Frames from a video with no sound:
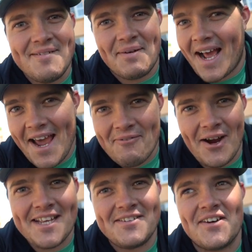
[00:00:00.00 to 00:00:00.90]
but I had
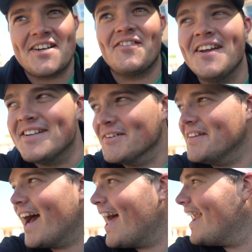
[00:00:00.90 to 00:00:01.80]
way too much fun
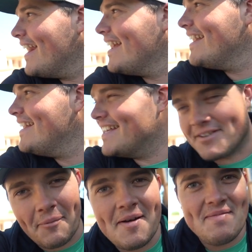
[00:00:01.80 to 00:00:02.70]
doing that.
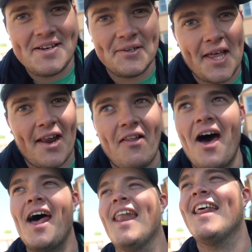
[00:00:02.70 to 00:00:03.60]
So I'm gonna be doing that a
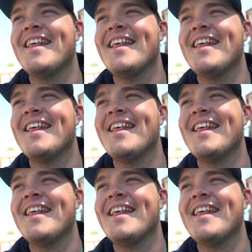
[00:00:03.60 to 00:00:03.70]
lot.